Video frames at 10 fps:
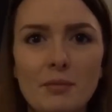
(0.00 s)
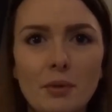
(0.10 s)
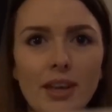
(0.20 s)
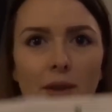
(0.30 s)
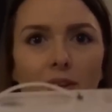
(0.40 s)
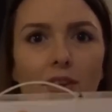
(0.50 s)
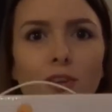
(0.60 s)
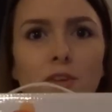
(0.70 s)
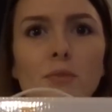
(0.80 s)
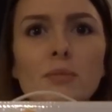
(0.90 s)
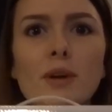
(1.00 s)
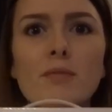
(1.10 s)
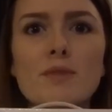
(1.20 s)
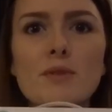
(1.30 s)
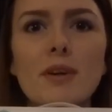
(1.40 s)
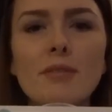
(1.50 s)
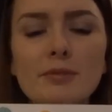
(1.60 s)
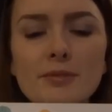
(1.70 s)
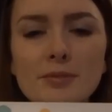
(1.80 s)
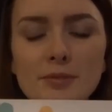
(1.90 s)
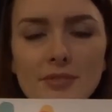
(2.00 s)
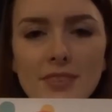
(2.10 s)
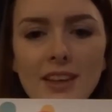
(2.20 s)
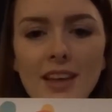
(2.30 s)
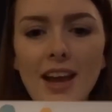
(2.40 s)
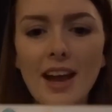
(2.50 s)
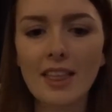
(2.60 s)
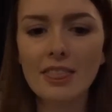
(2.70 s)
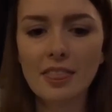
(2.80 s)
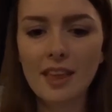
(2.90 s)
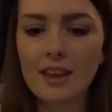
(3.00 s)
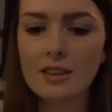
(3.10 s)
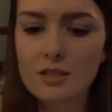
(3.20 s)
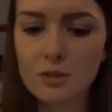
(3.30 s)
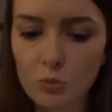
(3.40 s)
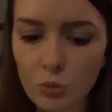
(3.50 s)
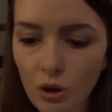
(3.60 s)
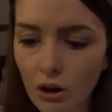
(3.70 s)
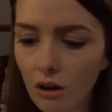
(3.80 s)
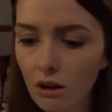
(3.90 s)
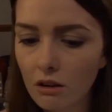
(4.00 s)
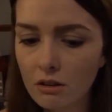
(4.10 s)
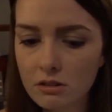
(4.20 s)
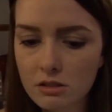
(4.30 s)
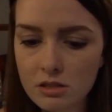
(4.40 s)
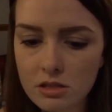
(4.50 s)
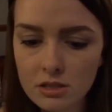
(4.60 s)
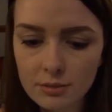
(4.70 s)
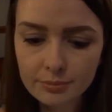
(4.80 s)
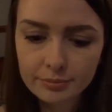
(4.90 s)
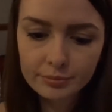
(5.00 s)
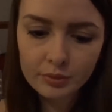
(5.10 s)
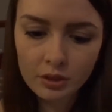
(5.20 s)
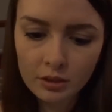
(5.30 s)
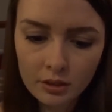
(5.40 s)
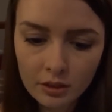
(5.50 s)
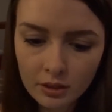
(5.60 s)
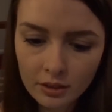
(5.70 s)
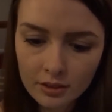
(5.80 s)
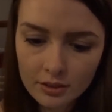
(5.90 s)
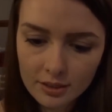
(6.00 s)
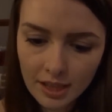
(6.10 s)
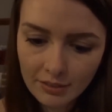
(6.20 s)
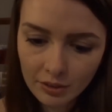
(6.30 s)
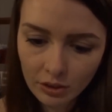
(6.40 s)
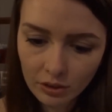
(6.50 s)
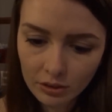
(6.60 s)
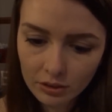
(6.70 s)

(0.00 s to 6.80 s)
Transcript: yeah, we got the Num Nums one. And this was... let's have a look.